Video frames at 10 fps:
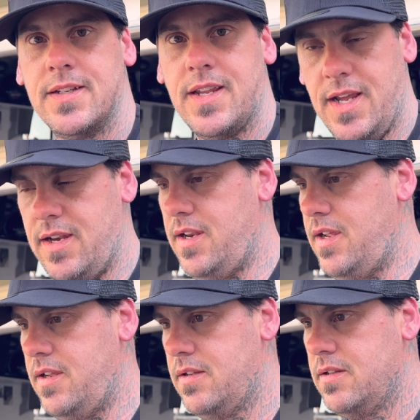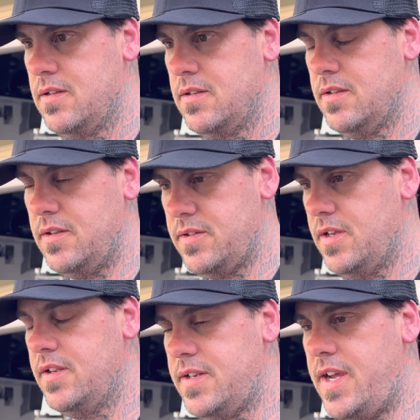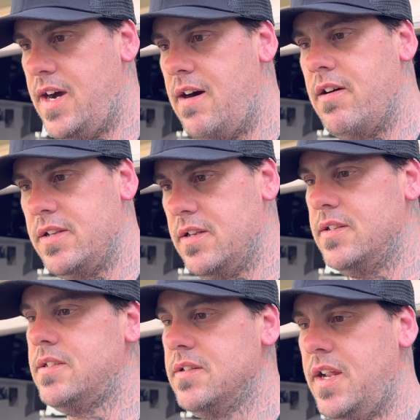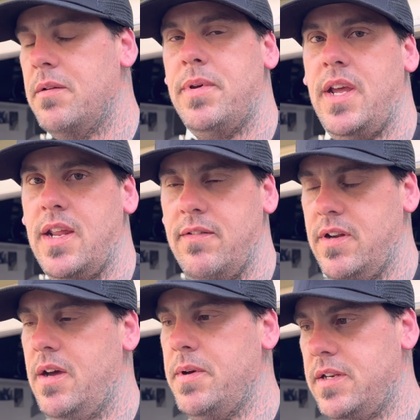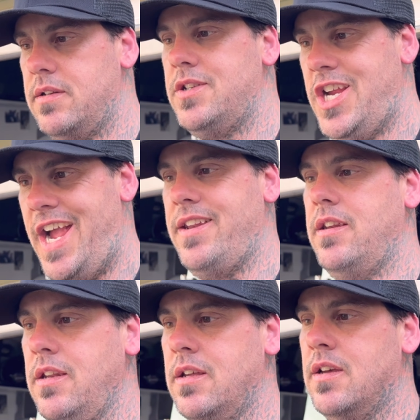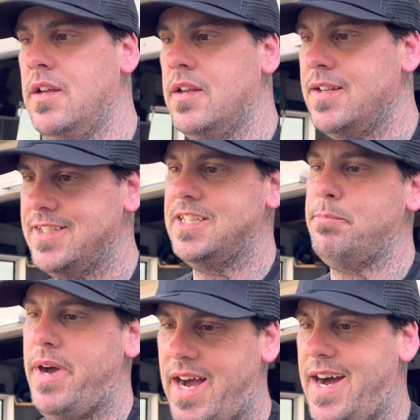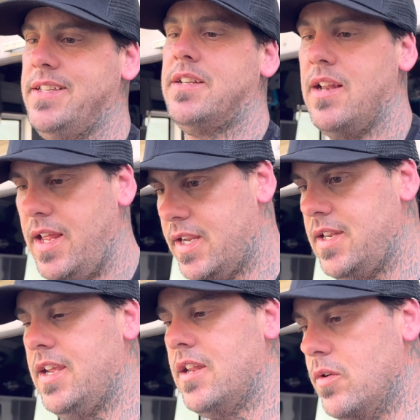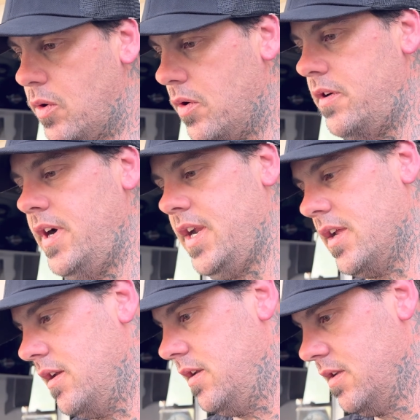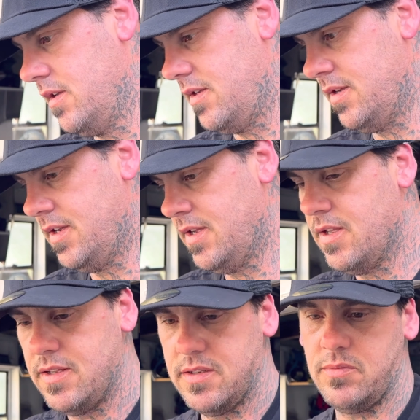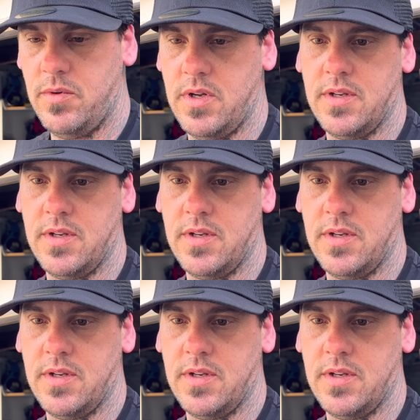getting there. So it's Thursday arvo, so I've still done a bit, even though I've been chatting. It's just parts collecting and ordering, and it's what